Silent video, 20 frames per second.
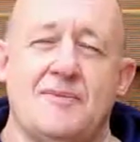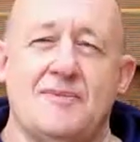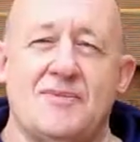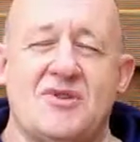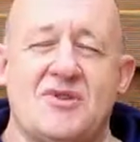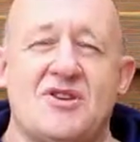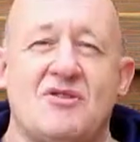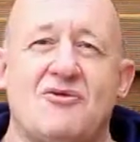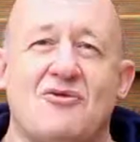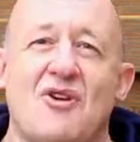
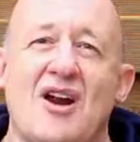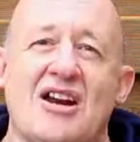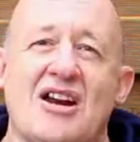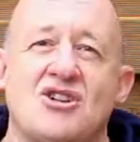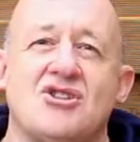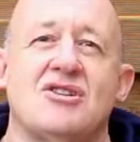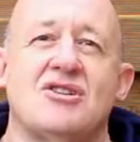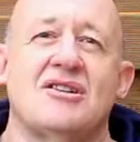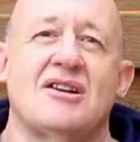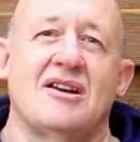
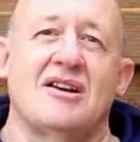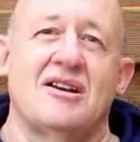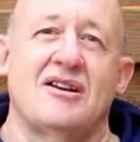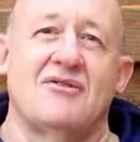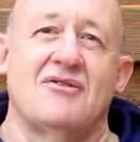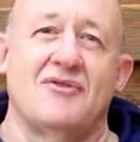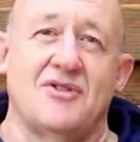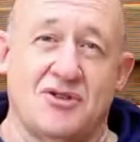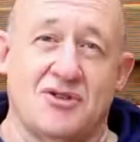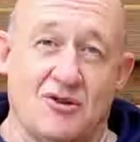diffraction
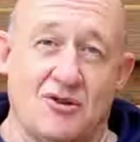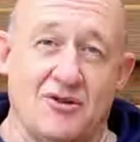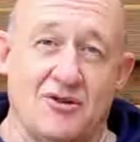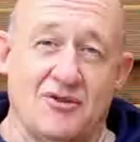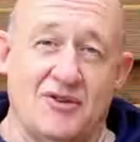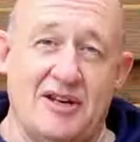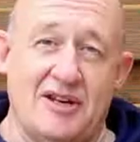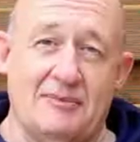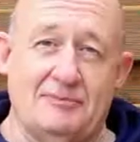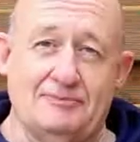
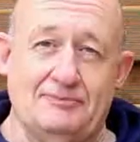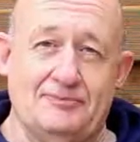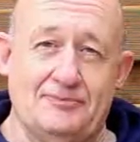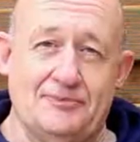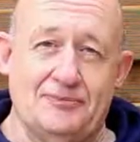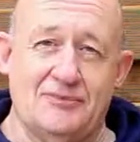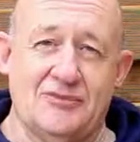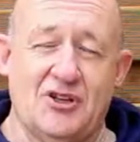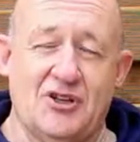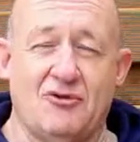photography.
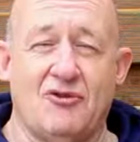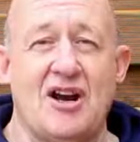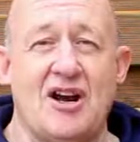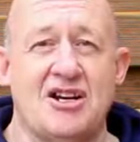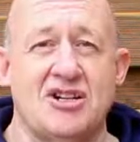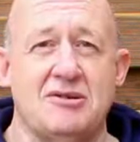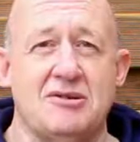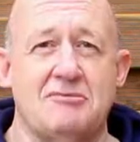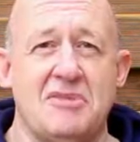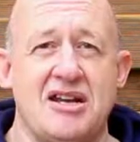
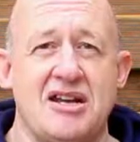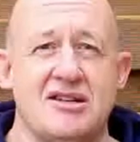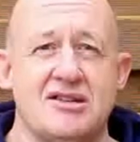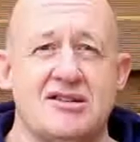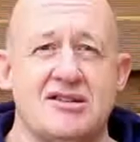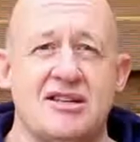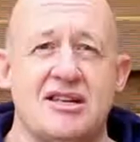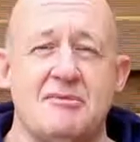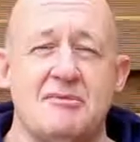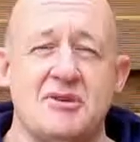Diffraction means
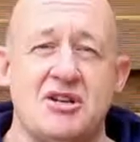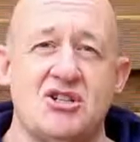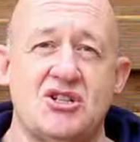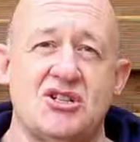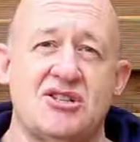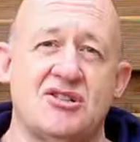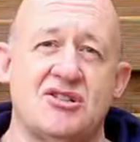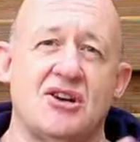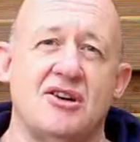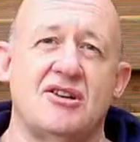the image
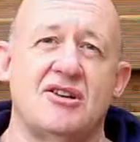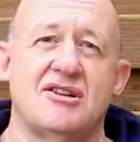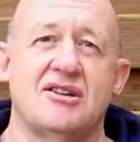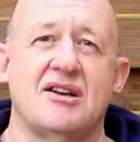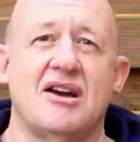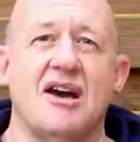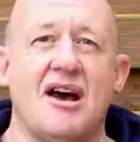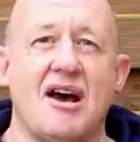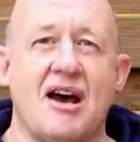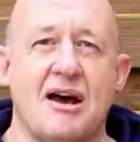is turned
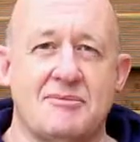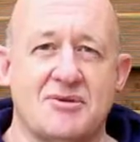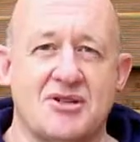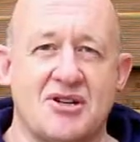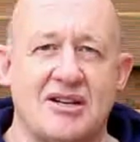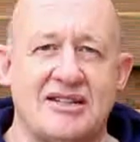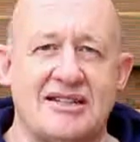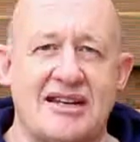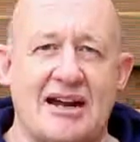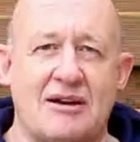
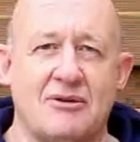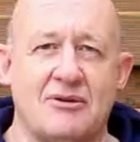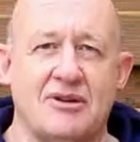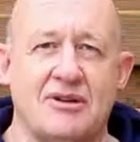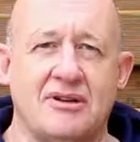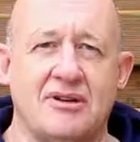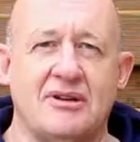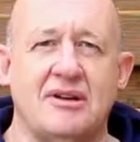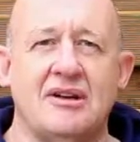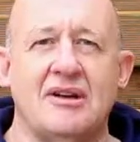upside down.
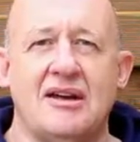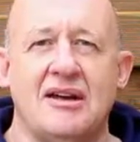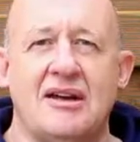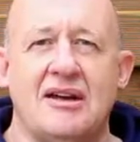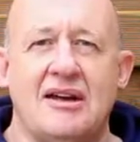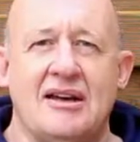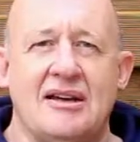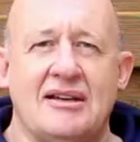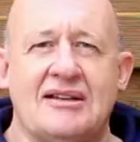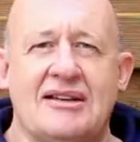
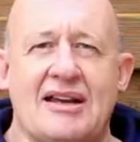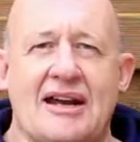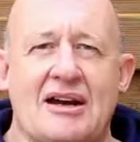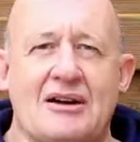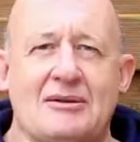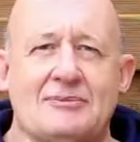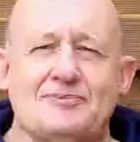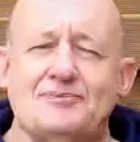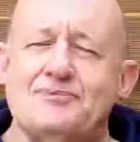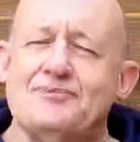Now,
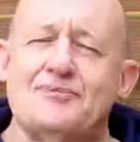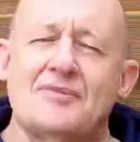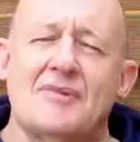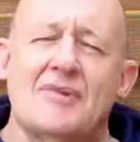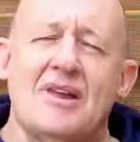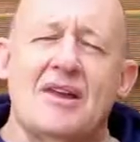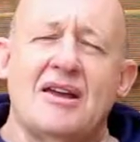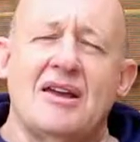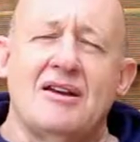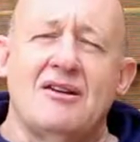
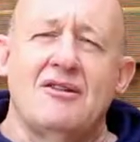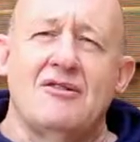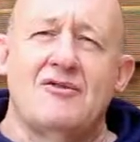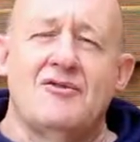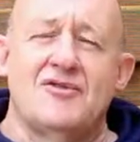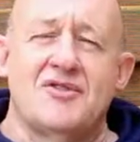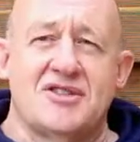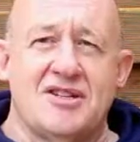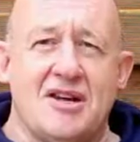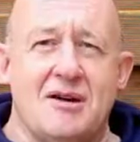
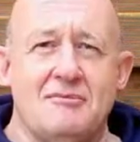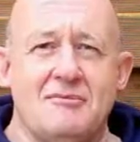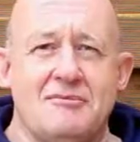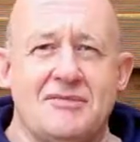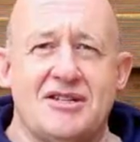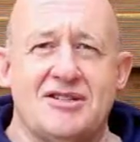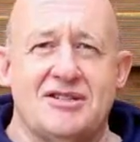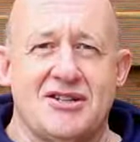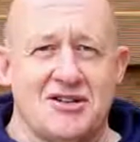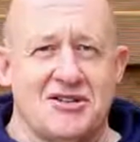for some
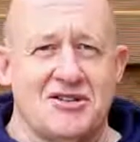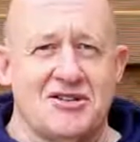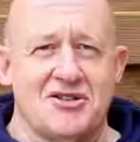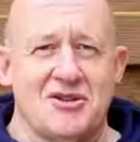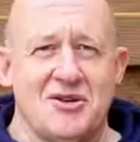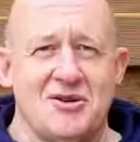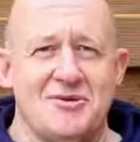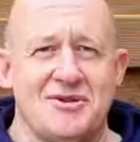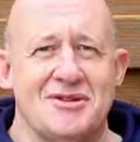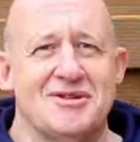this doesn't
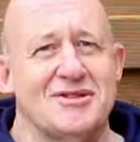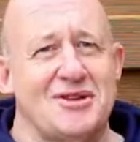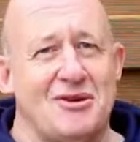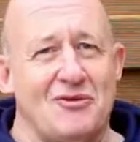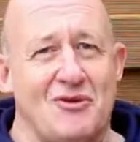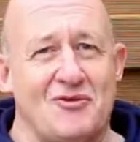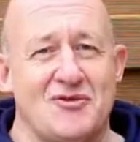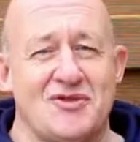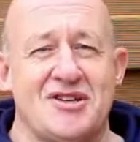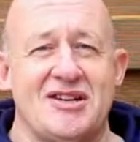suit,
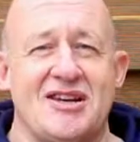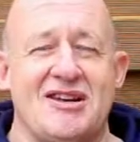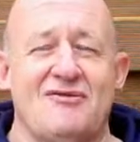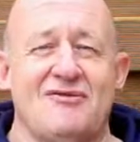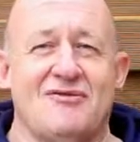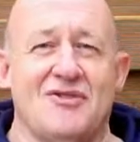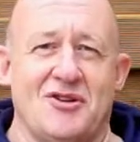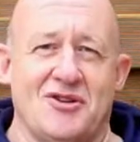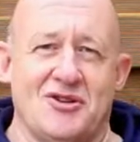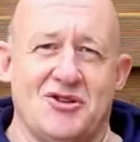so obviously in
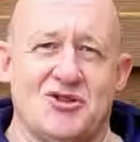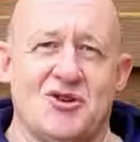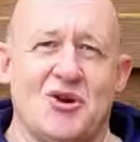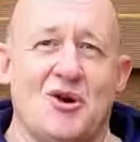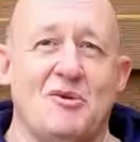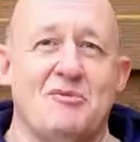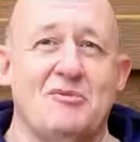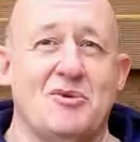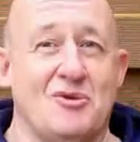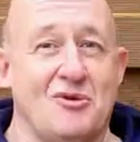
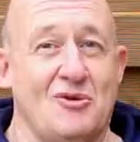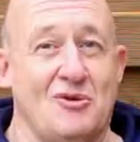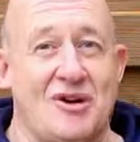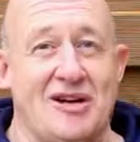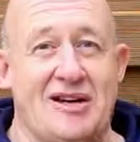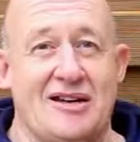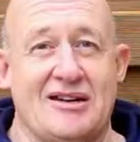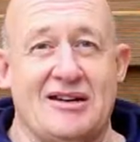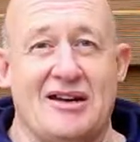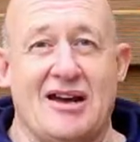Photoshop or
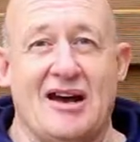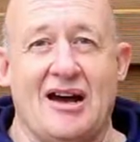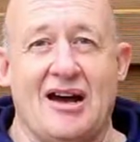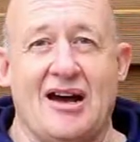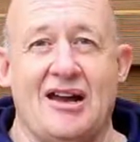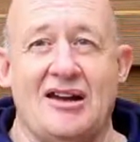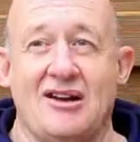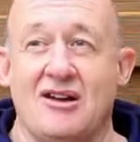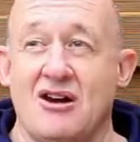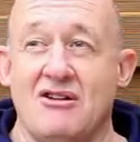in
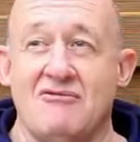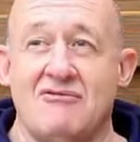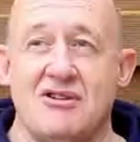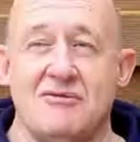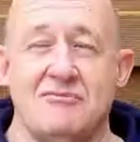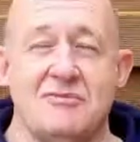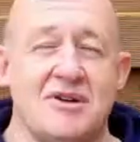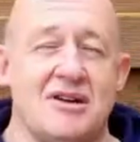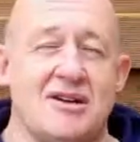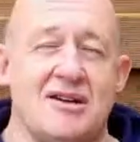
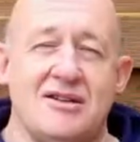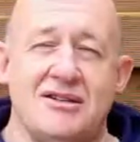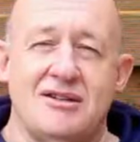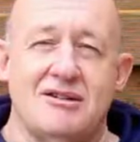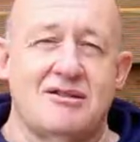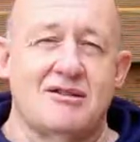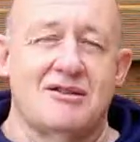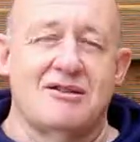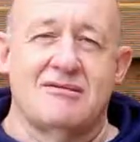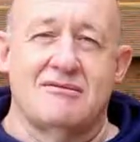Lightroom you
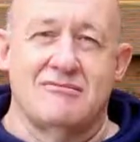can